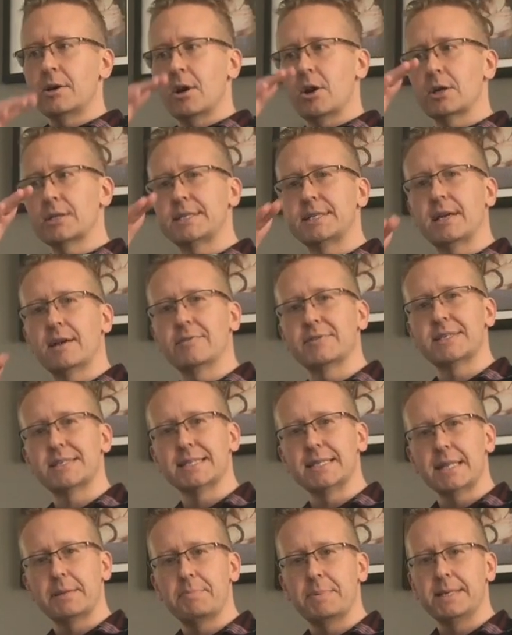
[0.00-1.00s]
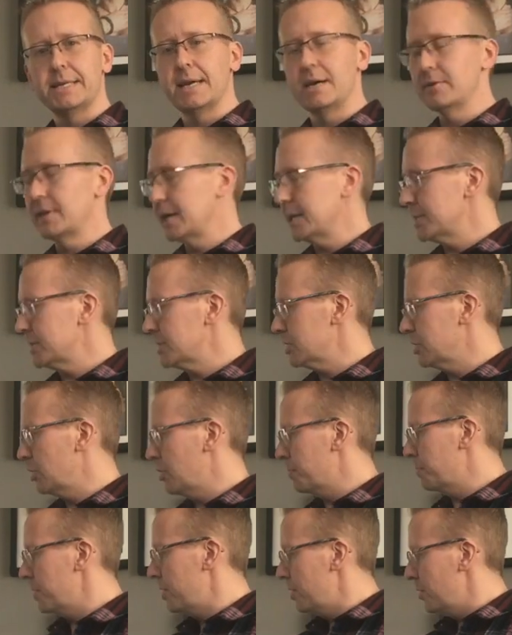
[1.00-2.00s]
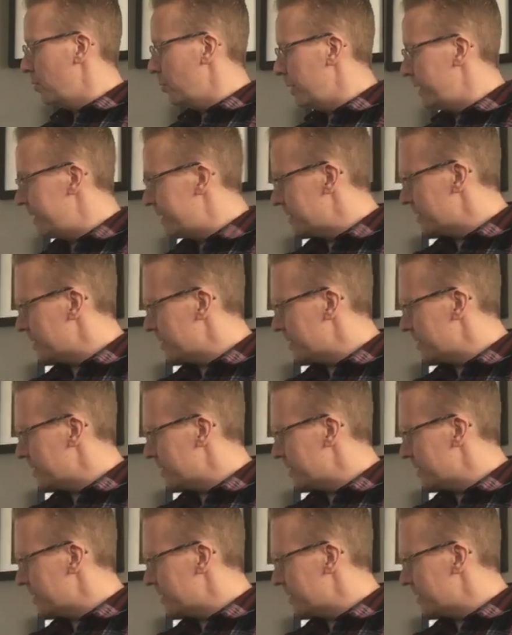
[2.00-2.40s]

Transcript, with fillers: ourselves slipping down that slope, we need